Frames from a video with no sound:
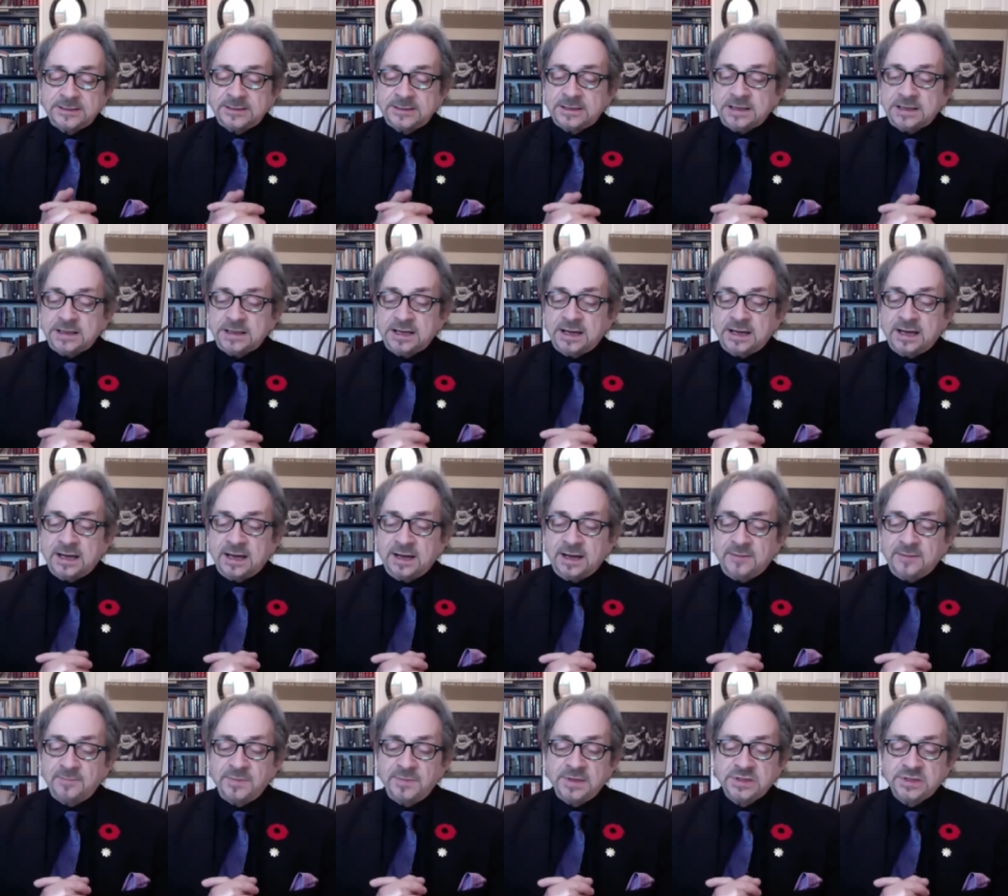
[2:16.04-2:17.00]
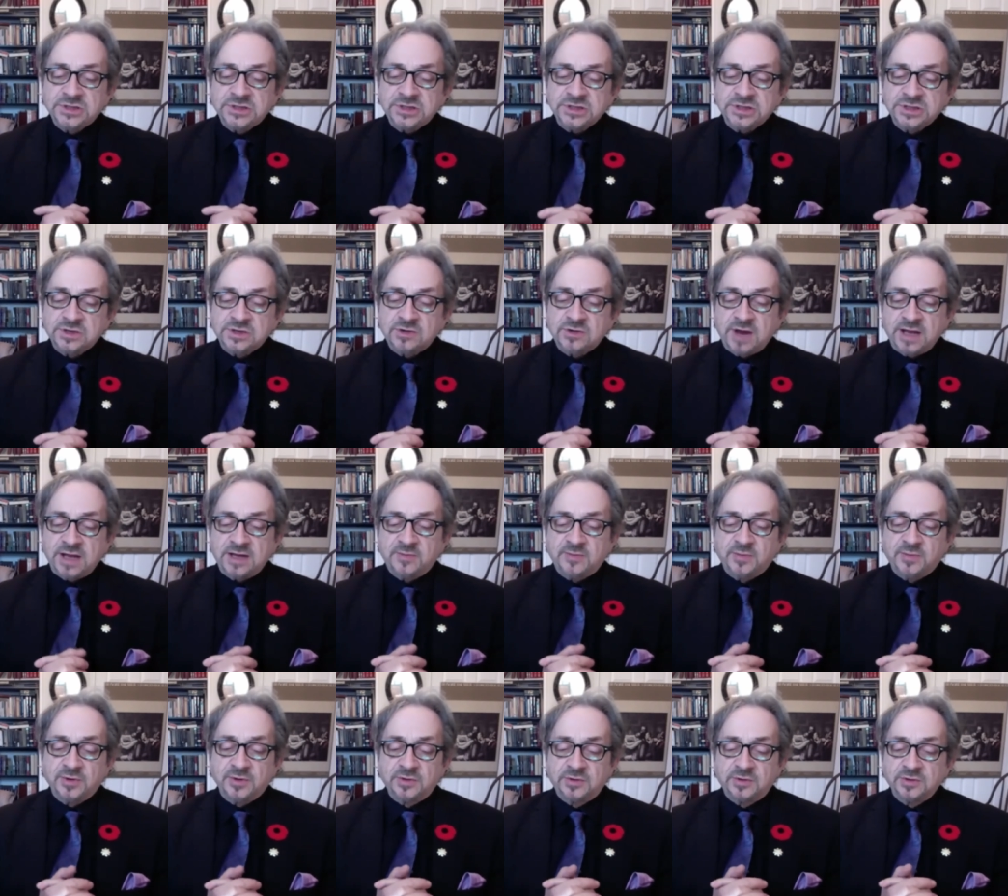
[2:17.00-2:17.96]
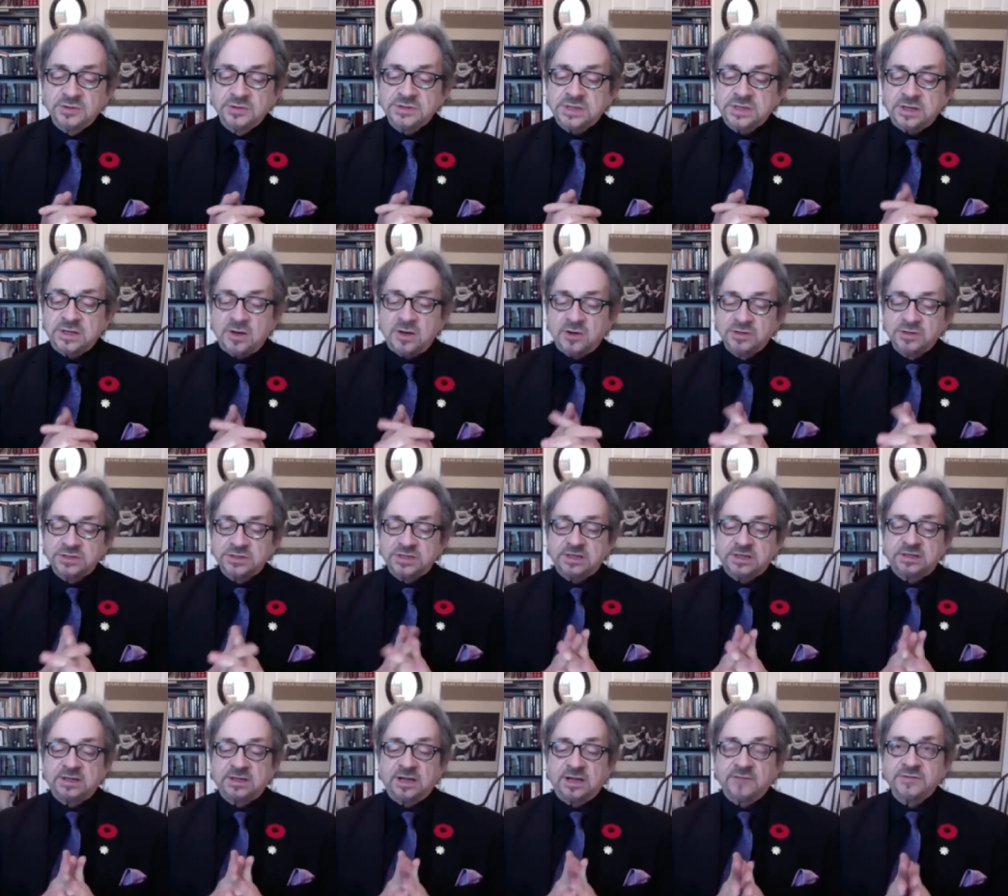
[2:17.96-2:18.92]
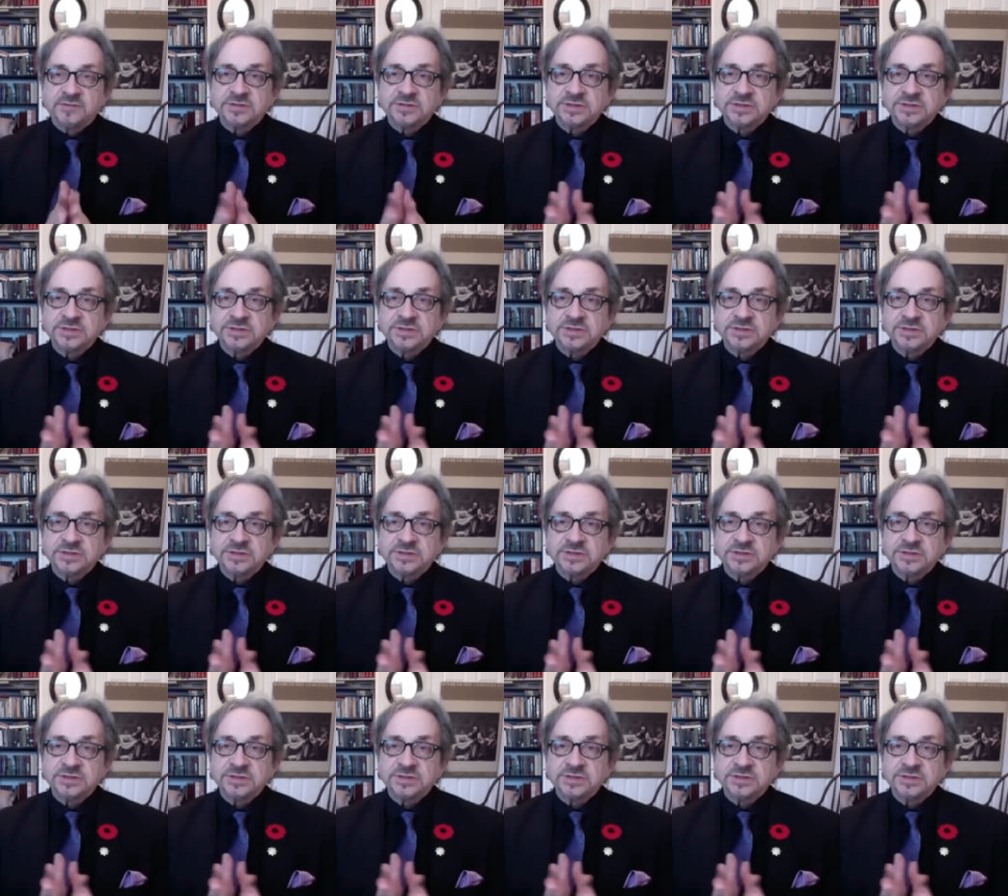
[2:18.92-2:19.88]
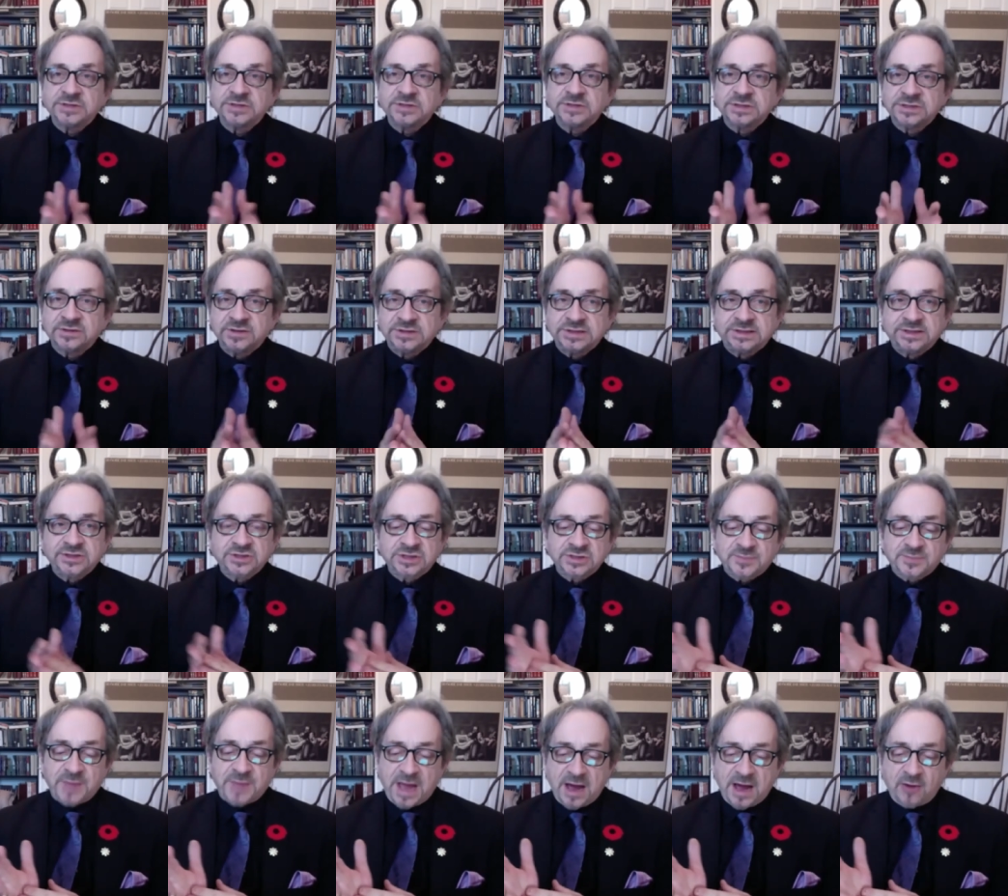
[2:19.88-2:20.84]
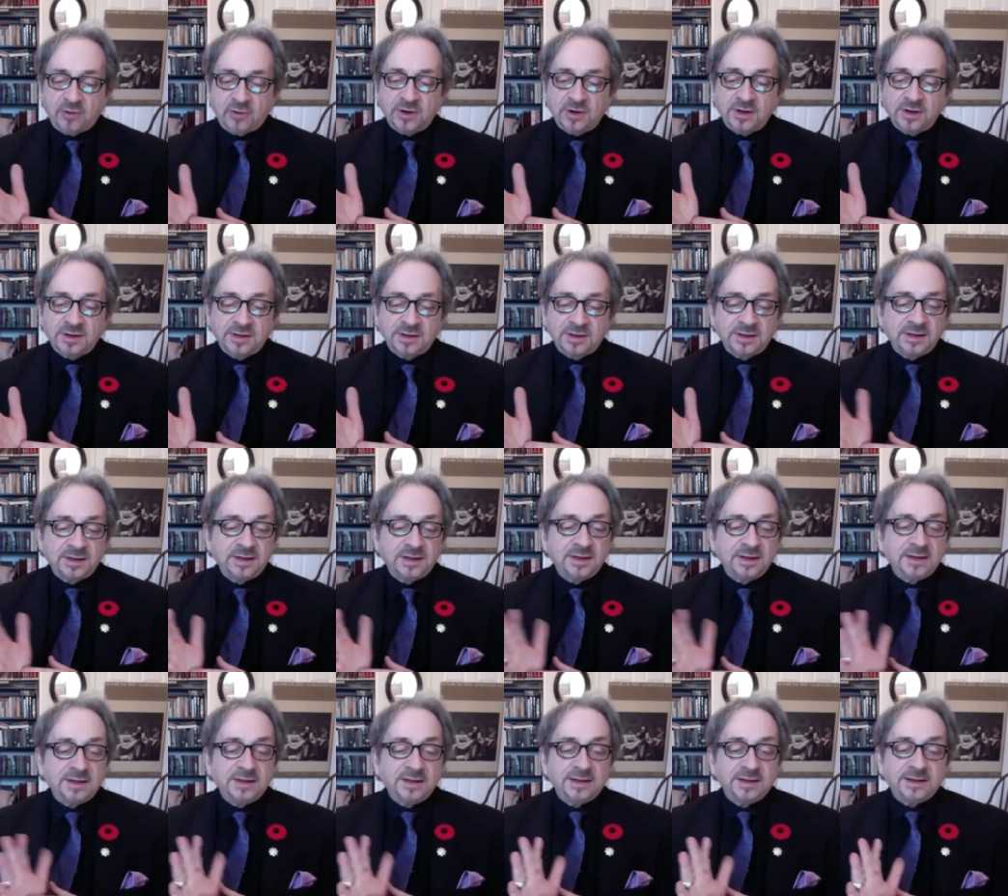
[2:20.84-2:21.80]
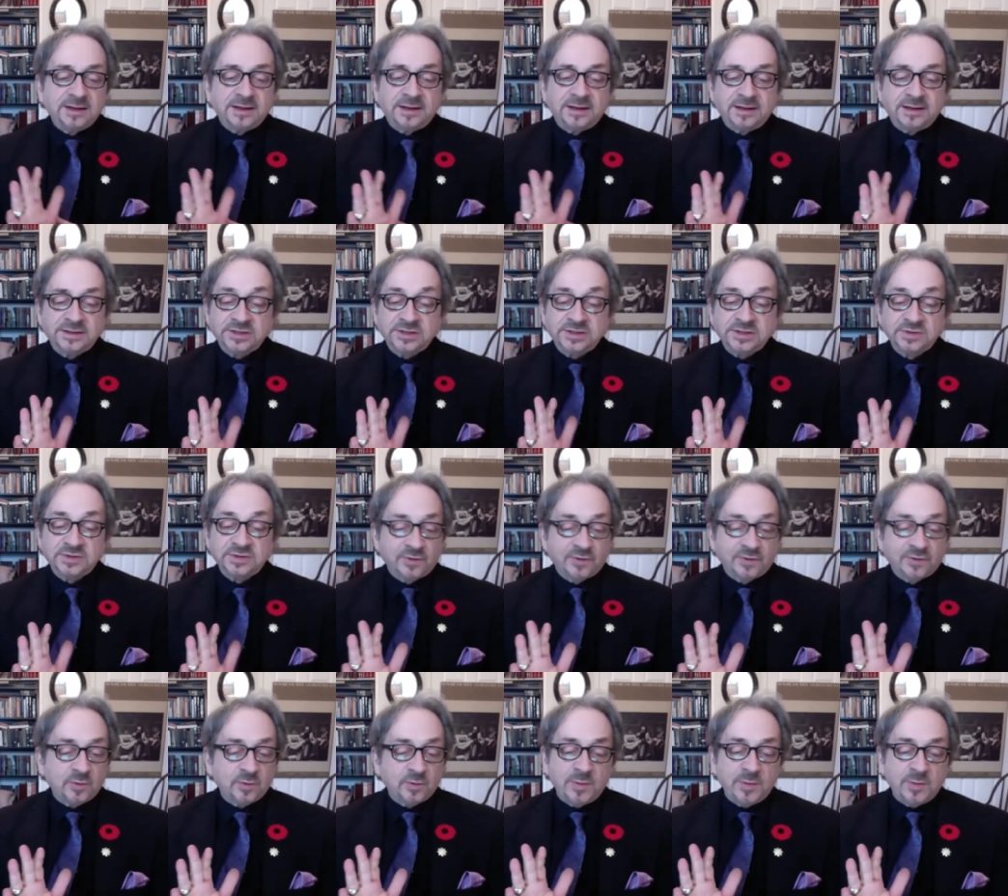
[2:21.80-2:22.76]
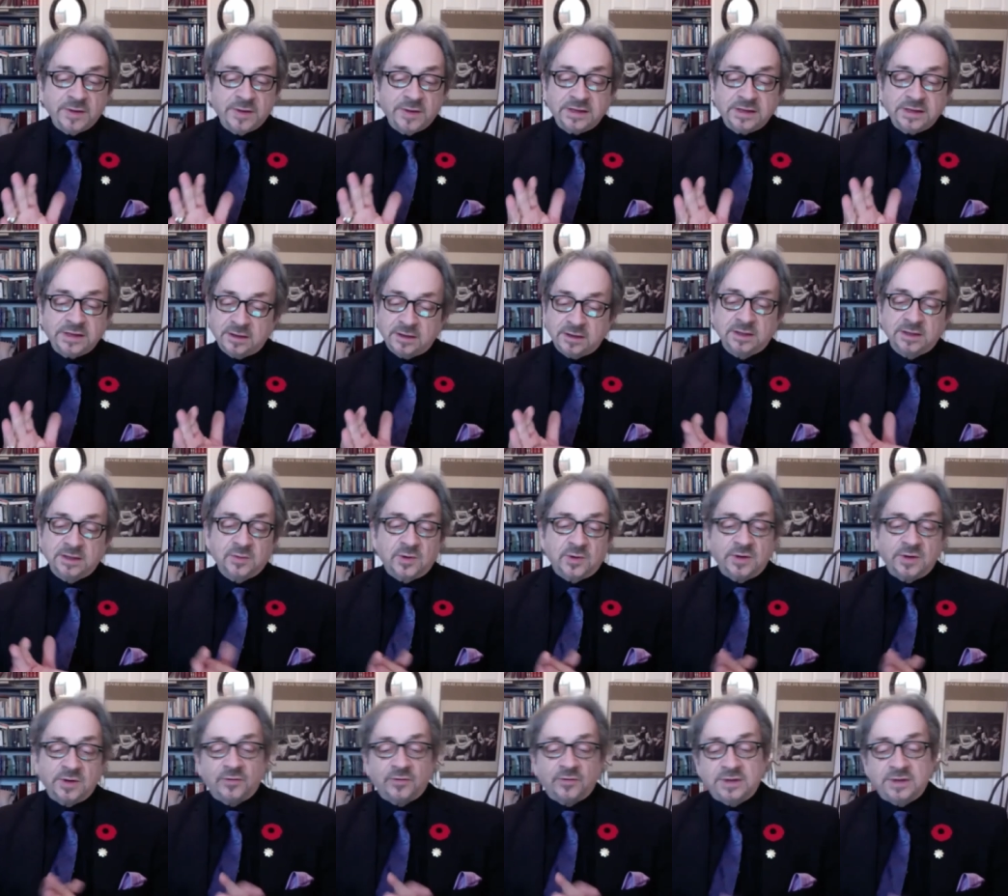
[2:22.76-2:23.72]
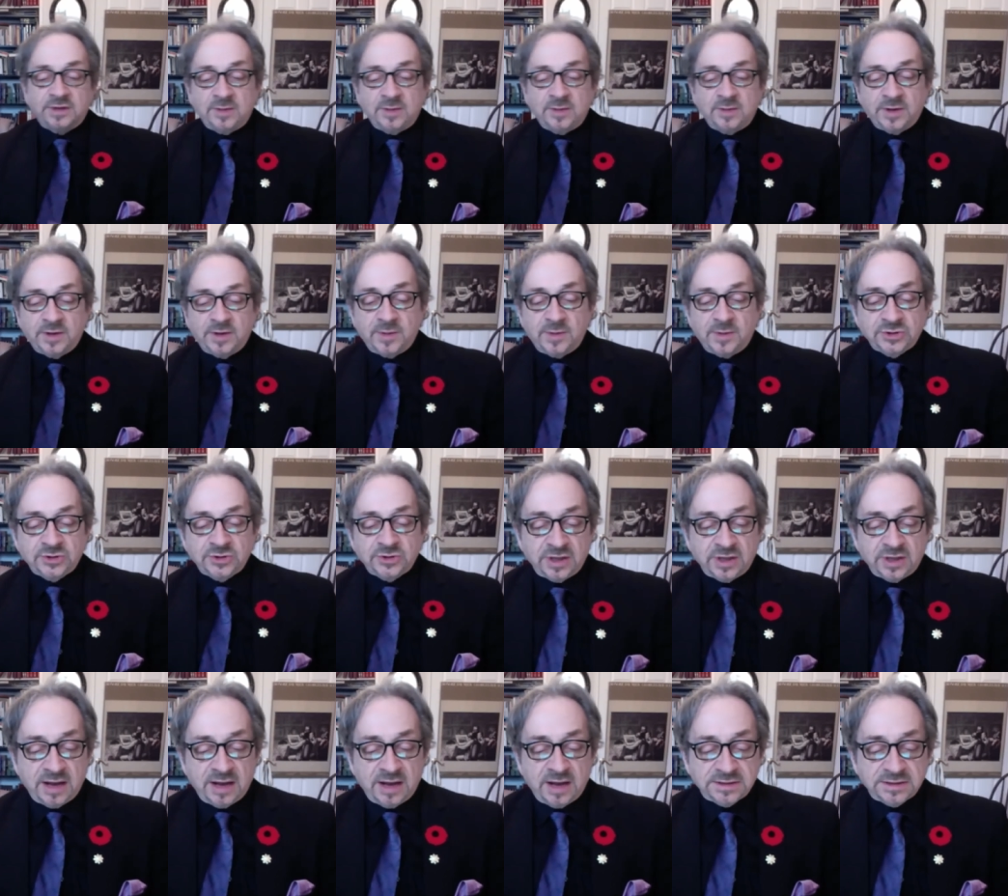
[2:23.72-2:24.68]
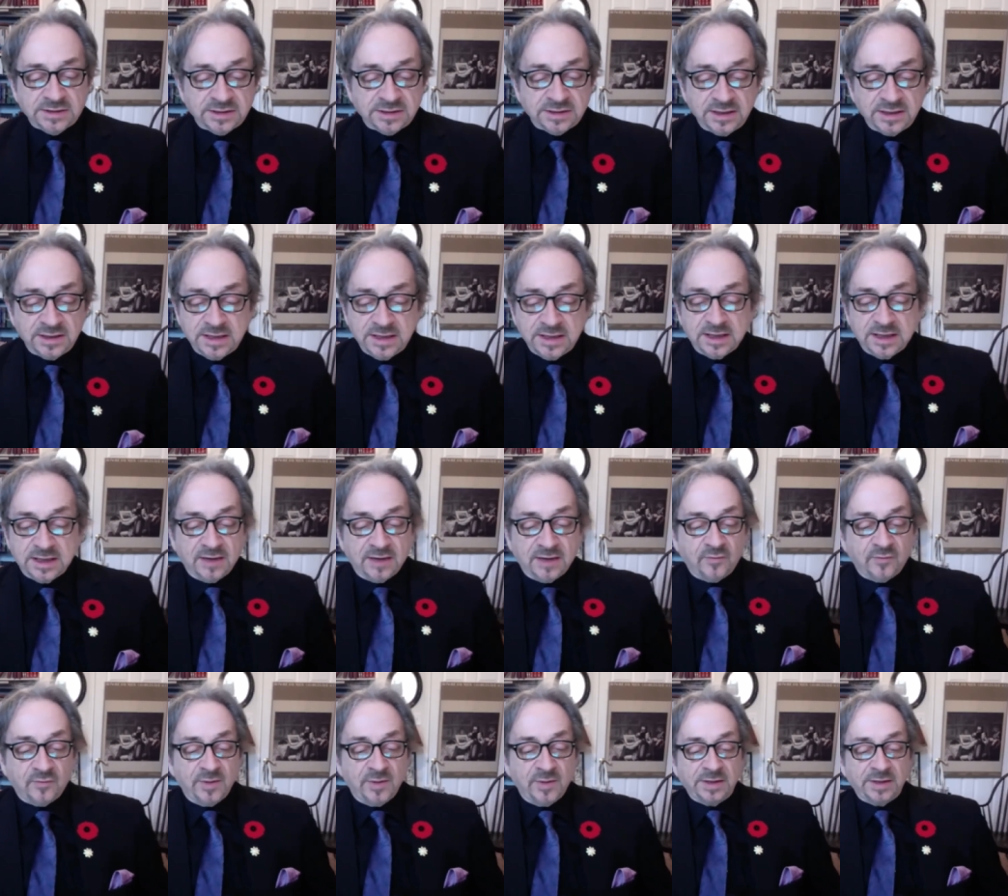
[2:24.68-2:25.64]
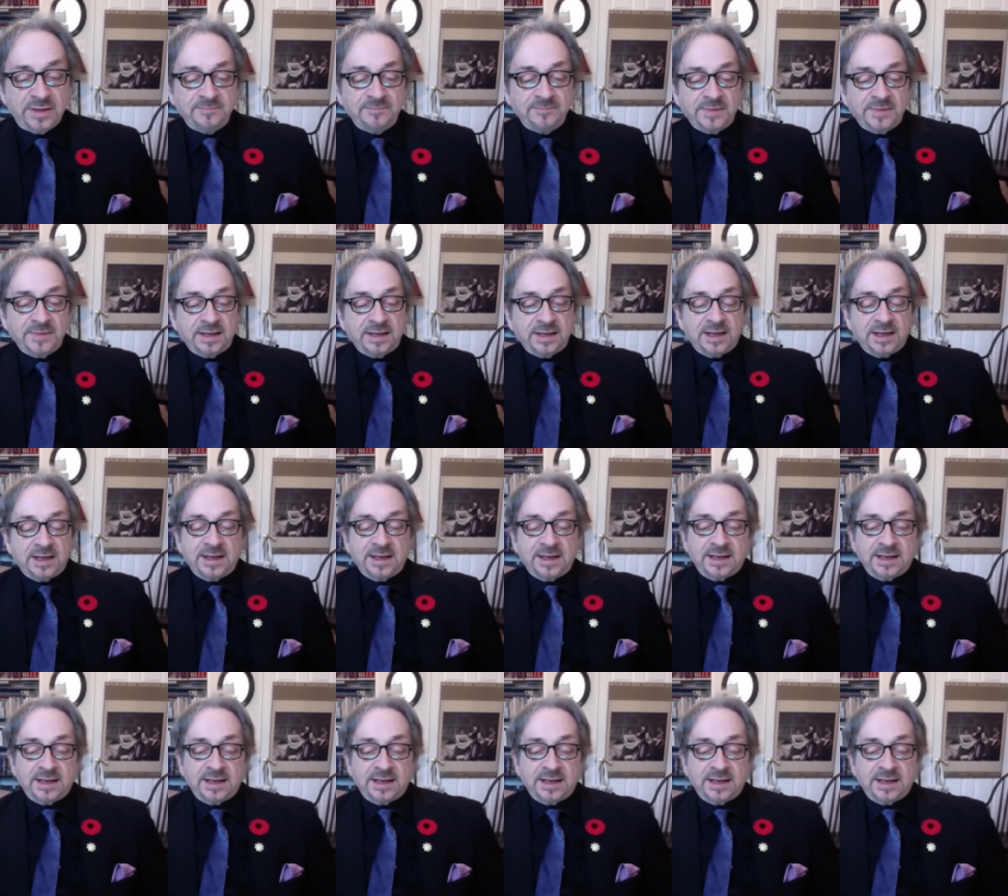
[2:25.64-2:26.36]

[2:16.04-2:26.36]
Uh, she's created, produced, and hosted the television series Indigenous Power. Uh, she was voted Woman of the Year in 2014 by the Montreal Council of Women. She's the